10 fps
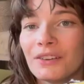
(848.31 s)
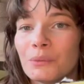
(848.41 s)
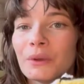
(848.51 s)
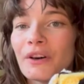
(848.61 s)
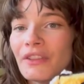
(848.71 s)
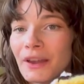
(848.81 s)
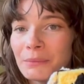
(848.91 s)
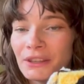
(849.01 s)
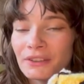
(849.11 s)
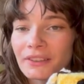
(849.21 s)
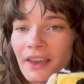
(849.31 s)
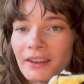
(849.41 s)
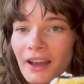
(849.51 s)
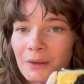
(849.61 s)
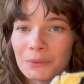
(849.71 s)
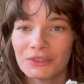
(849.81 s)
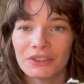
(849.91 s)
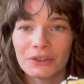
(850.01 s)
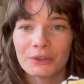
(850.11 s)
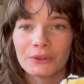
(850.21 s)
With all that being said, I'm
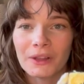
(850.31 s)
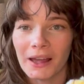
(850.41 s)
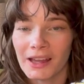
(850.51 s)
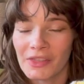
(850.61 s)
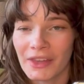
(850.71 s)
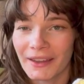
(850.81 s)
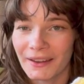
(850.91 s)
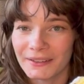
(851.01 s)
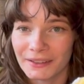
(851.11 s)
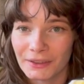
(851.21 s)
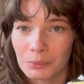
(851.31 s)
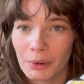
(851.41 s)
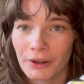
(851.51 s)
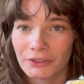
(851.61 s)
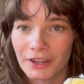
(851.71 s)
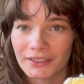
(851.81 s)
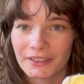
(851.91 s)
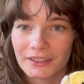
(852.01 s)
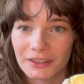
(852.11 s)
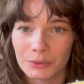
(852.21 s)
still glad that I did this project.
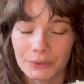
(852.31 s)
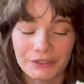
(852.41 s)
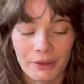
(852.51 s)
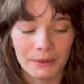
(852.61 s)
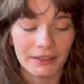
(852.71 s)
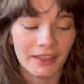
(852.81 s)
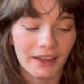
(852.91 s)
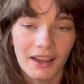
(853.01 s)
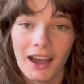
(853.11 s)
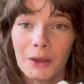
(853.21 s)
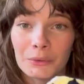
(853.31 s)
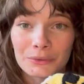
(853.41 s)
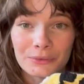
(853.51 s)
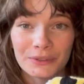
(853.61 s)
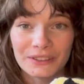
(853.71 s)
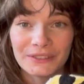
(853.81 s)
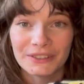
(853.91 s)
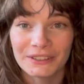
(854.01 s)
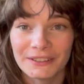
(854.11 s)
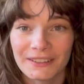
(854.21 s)
This was something that I was really,
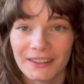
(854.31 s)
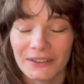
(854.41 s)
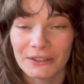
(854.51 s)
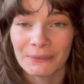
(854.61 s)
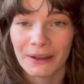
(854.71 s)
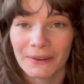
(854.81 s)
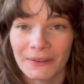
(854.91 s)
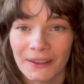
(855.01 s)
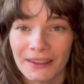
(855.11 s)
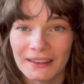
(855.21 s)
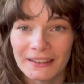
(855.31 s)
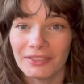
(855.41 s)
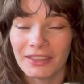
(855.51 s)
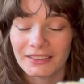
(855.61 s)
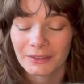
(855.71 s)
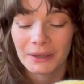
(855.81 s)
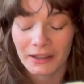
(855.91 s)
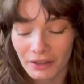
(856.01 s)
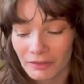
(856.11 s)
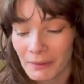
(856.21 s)
really excited about and that's something I
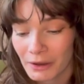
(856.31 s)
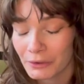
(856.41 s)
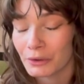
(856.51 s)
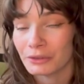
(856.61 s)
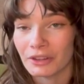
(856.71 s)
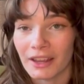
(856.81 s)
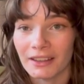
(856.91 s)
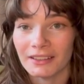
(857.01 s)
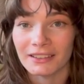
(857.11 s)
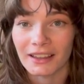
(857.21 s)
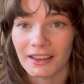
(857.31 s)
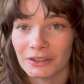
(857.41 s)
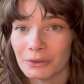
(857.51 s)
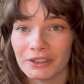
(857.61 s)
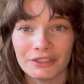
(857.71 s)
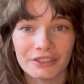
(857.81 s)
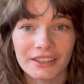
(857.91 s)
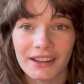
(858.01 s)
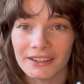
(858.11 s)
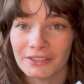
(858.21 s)
love about crochet is that you can just
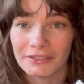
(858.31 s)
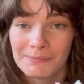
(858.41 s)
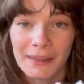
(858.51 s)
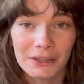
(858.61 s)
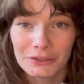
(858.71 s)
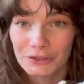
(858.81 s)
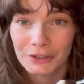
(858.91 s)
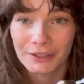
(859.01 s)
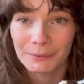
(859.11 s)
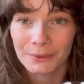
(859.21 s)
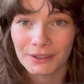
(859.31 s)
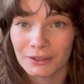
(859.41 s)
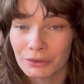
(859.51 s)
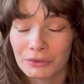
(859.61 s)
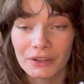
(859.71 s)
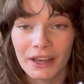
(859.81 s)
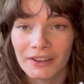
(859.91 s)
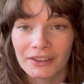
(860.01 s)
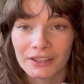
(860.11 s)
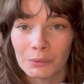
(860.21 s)
kind of make your dreams into
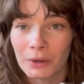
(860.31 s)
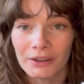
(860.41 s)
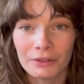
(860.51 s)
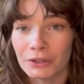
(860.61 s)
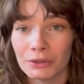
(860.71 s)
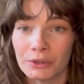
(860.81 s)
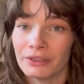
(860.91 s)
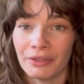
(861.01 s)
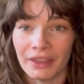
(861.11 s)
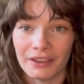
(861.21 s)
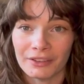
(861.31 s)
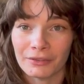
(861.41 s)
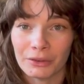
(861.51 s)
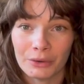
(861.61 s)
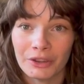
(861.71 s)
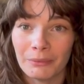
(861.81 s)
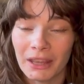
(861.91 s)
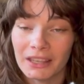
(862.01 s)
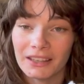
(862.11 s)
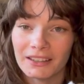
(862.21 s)
reality. Whatever you can think of, you can
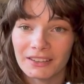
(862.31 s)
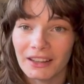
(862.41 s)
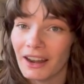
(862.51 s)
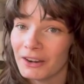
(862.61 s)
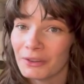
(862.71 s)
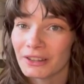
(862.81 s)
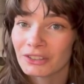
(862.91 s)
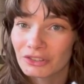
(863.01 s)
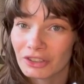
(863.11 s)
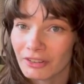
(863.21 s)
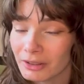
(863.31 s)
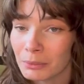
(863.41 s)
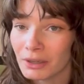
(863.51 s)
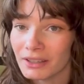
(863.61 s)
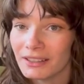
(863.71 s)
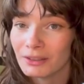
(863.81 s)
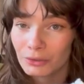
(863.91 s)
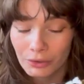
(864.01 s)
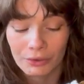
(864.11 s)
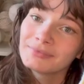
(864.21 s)
make it. And I know that's cheesy, but it's
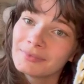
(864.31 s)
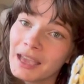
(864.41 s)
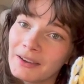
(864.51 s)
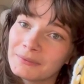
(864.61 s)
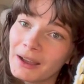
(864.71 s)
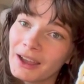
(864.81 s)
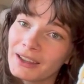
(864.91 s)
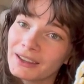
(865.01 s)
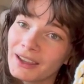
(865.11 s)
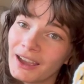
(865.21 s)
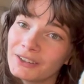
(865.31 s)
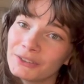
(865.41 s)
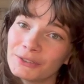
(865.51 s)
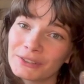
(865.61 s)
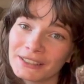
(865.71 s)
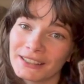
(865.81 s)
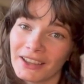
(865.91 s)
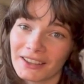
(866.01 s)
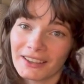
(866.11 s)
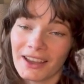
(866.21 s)
true. Yeah, I, I do really
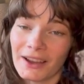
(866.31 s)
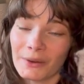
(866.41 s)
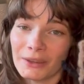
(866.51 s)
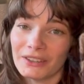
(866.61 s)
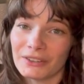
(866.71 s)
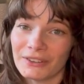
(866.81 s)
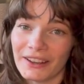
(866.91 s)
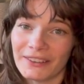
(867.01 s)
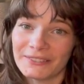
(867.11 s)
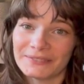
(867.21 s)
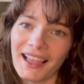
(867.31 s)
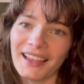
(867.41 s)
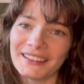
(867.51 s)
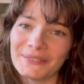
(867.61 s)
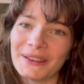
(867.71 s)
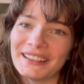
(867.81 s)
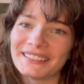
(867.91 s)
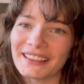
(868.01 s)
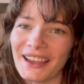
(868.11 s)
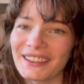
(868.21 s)
like how he turned out.
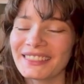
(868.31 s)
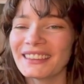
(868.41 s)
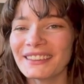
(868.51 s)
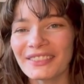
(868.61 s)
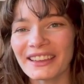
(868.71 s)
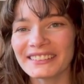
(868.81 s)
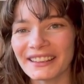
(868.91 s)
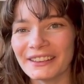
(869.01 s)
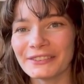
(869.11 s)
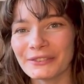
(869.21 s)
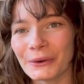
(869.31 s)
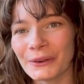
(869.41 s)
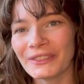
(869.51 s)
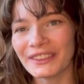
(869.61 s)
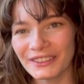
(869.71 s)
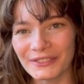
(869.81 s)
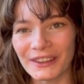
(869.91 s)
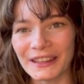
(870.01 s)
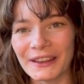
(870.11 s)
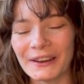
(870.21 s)
Anyways, I think that's it for this
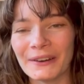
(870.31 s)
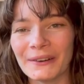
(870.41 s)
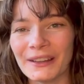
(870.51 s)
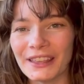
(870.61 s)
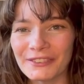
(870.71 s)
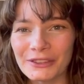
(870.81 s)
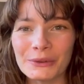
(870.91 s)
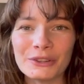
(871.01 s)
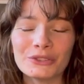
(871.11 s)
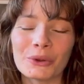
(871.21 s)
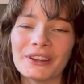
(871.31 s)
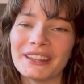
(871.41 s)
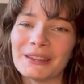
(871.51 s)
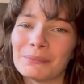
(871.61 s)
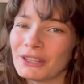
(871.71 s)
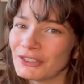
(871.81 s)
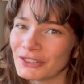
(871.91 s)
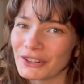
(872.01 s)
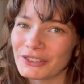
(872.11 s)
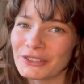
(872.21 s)
video. If you enjoyed it, be
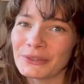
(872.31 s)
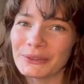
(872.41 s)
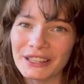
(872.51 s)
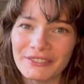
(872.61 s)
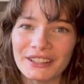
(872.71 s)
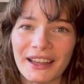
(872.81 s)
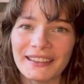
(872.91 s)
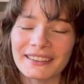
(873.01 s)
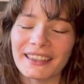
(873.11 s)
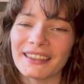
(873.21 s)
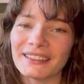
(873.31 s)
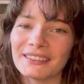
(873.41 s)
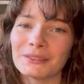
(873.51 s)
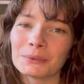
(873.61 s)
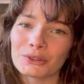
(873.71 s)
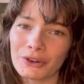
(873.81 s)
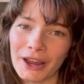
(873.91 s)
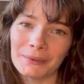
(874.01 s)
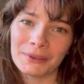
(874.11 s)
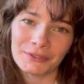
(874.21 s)
sure to leave a like and
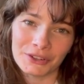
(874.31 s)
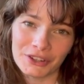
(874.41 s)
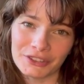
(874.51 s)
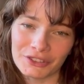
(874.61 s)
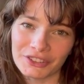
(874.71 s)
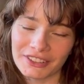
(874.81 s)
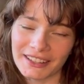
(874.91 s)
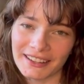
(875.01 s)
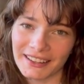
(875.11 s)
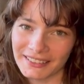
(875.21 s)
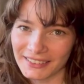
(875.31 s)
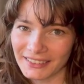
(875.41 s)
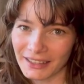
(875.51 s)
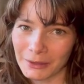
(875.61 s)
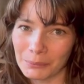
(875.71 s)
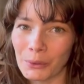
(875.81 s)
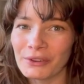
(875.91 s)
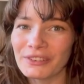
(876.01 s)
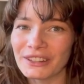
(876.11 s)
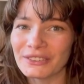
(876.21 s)
subscribe if you're interested in seeing more
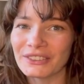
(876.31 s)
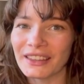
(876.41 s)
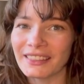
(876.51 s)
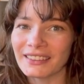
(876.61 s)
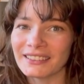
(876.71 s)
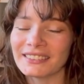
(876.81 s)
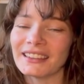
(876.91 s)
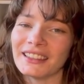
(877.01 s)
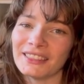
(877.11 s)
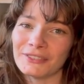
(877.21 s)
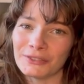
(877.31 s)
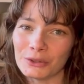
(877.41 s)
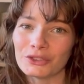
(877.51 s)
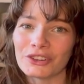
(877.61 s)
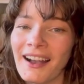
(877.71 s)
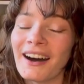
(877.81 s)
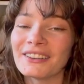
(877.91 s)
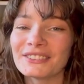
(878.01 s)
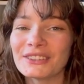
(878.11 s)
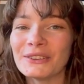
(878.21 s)
videos like this in the future. I'll
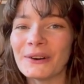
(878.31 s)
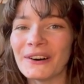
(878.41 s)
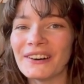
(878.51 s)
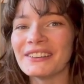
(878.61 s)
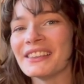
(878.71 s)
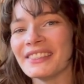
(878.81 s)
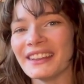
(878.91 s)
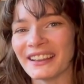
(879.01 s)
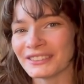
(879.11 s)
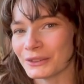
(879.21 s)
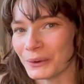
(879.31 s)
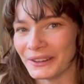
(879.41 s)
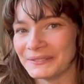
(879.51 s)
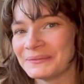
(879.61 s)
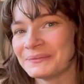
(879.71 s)
see you all in the next one.